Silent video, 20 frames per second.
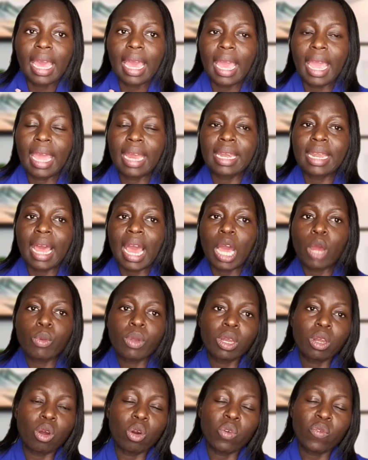and I
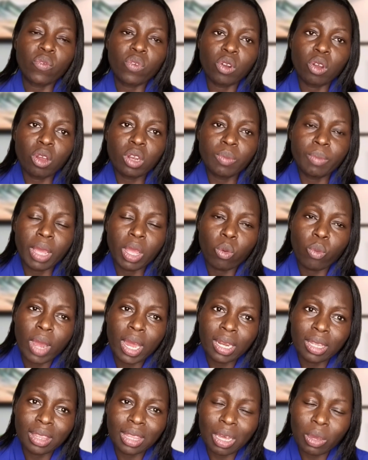will offload my
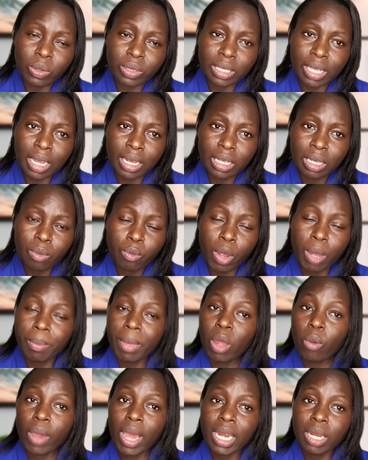
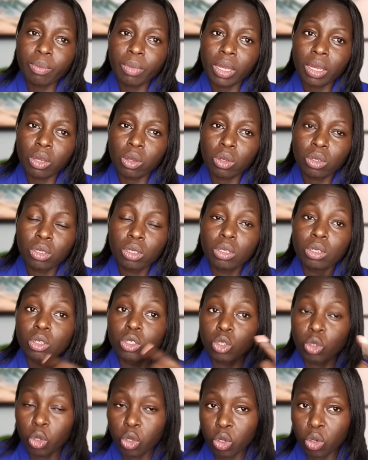1 million
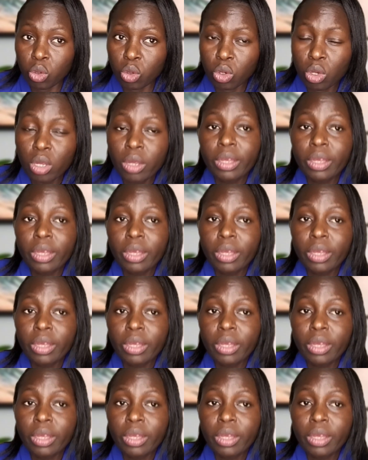to you.